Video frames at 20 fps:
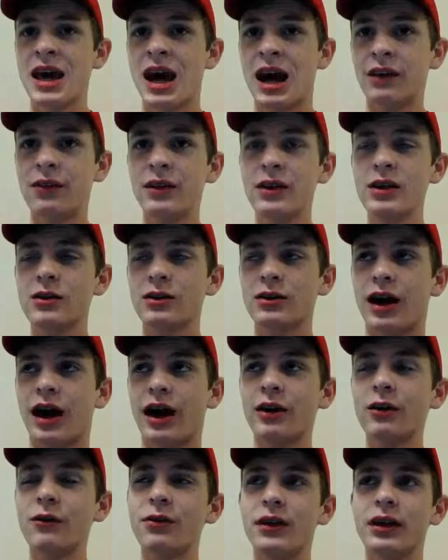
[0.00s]
I
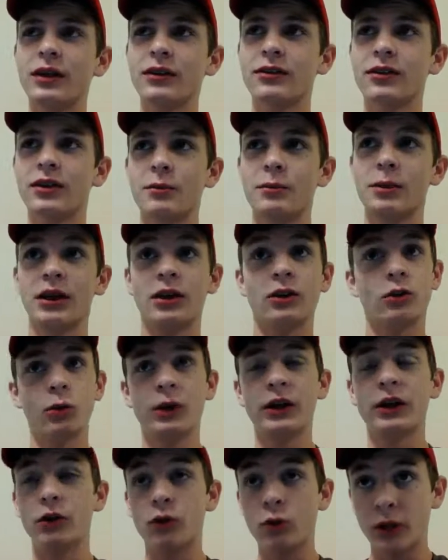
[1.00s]
don't think it's going to be in
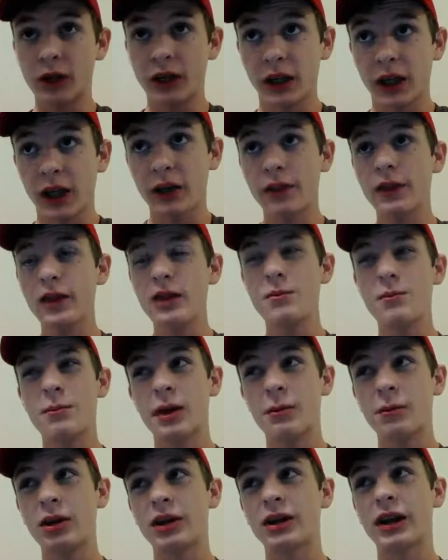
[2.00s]
2020. I think
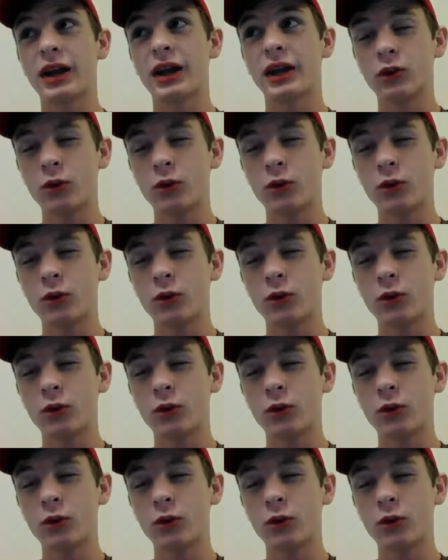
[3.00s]
maybe in like